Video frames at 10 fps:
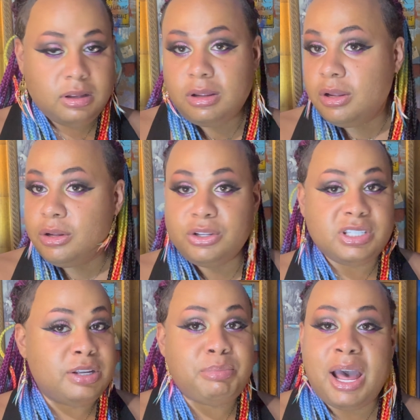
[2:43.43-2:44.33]
god. you
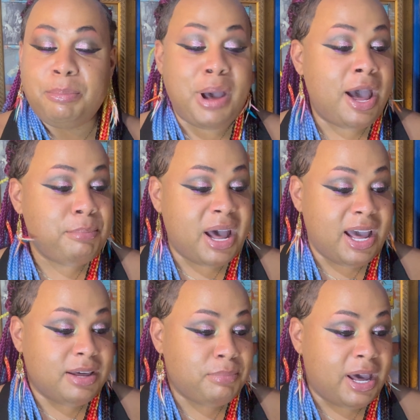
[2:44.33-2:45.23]
see, my my my
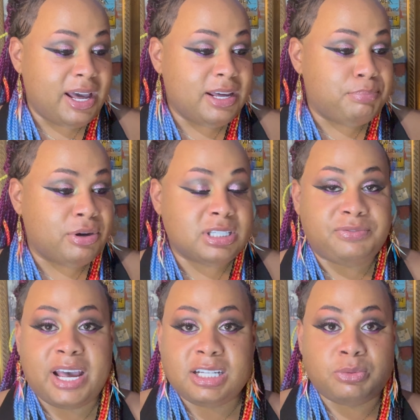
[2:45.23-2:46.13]
my impulsive
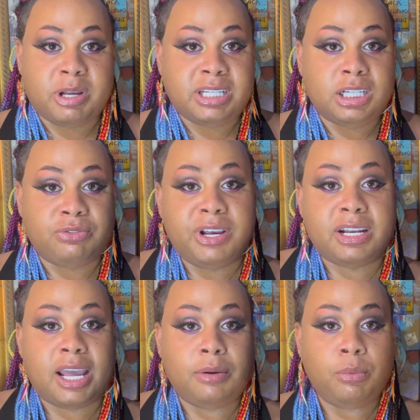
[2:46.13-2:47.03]
ass just want to take the ring
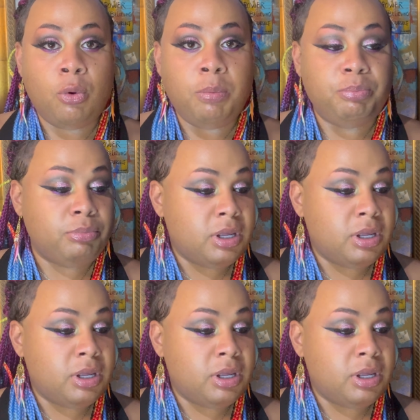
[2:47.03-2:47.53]
and like whoop,